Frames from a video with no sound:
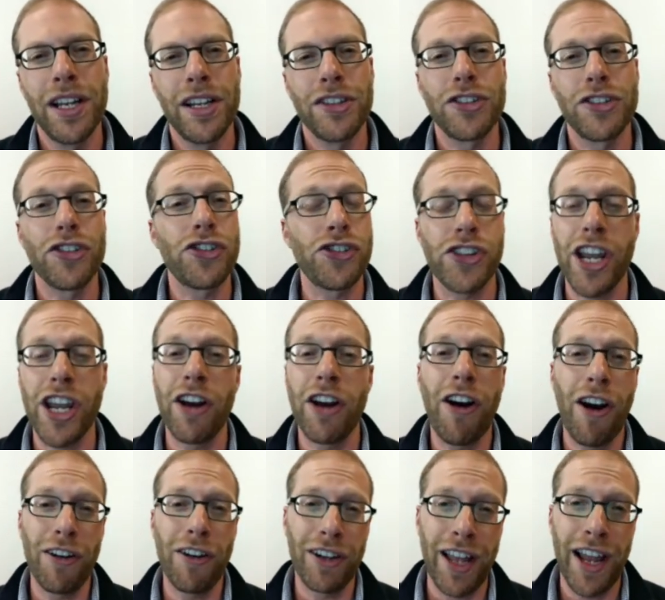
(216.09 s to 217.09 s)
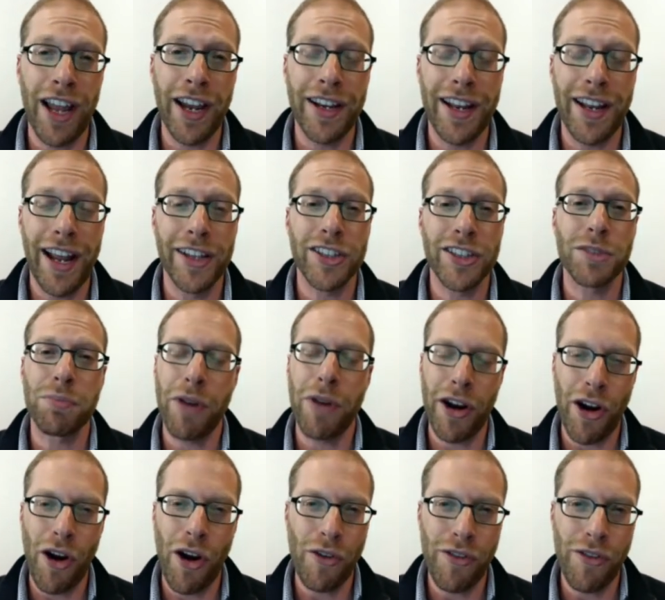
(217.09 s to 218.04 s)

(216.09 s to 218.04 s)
to share our light and spread our